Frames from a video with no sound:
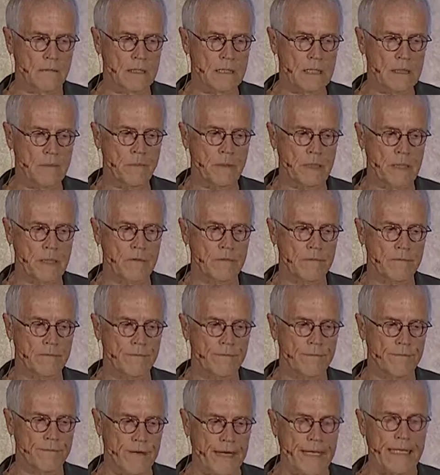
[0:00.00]
keeping it
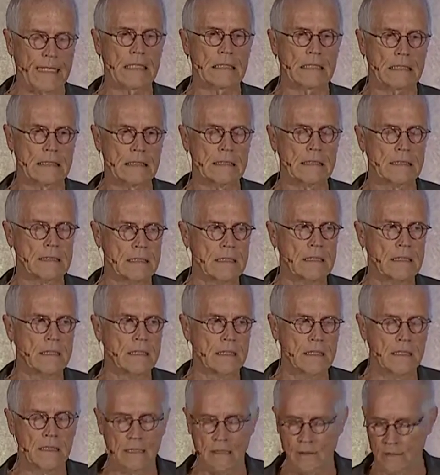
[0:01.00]
vital
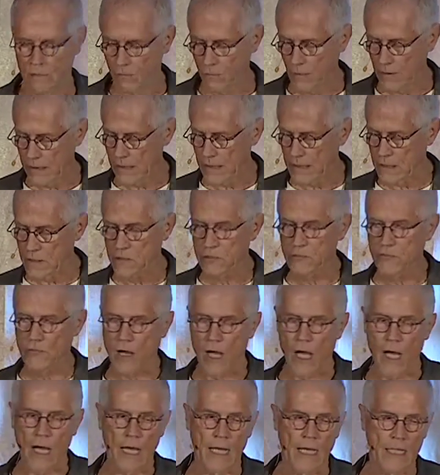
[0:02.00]
uh, when it's
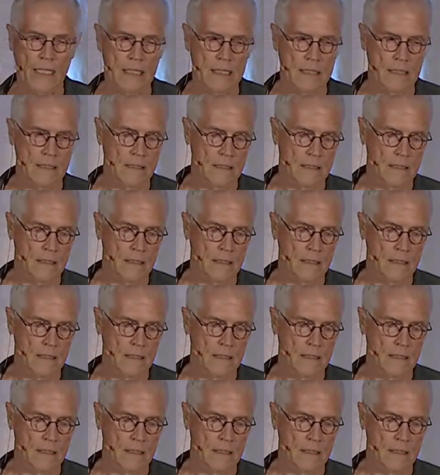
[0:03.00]
dried.